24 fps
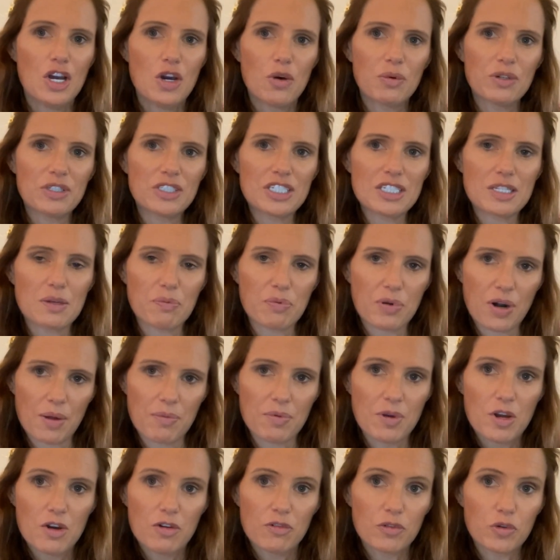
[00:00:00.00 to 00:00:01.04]
which is a prep
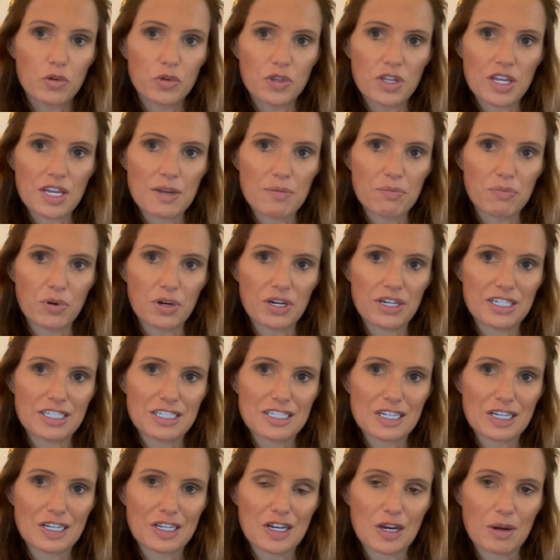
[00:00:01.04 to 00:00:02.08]
for the Breeders'
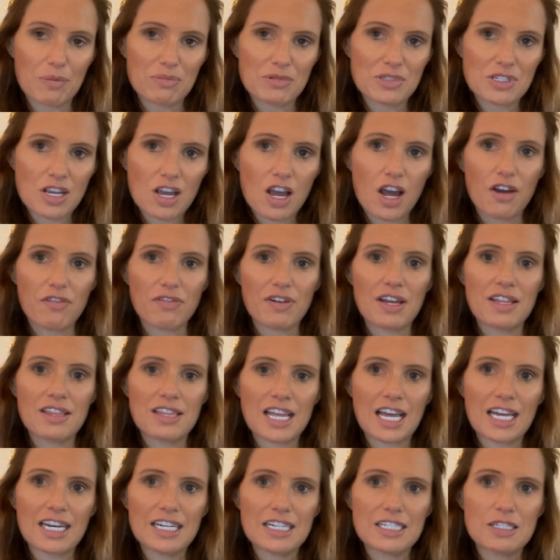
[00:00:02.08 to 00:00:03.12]
Cup Turf, and
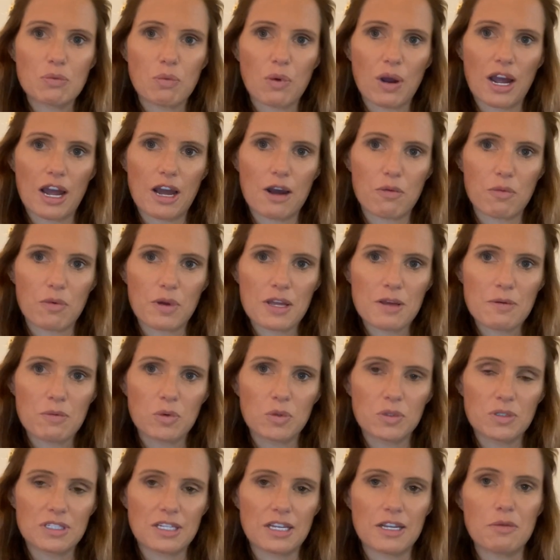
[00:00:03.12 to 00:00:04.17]
that is where we will
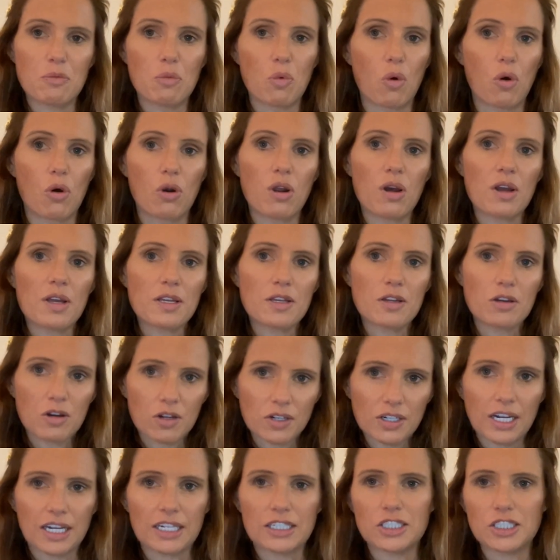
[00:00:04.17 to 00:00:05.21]
see Warlike
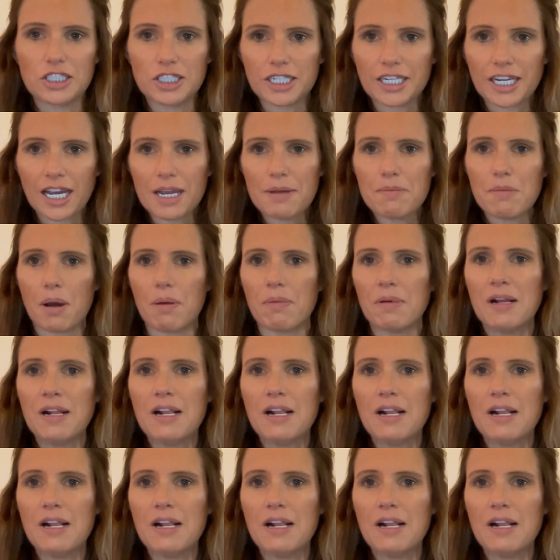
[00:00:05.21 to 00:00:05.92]
Goddess. She came up